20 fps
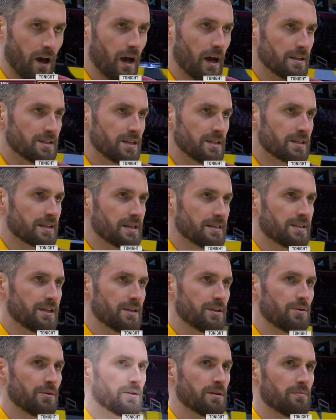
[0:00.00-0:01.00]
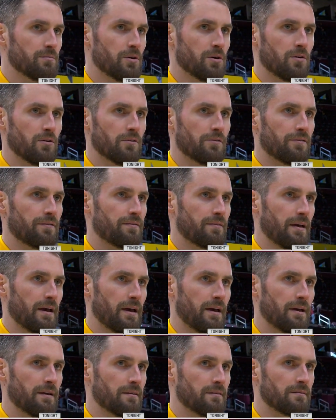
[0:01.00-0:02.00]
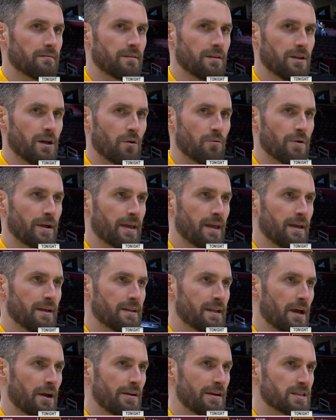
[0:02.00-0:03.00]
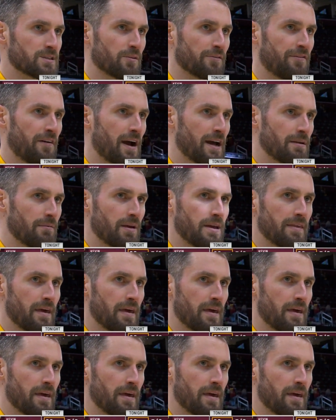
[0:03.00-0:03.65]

Just continuing to move. And, you know, Ricky and Darius were fine to me.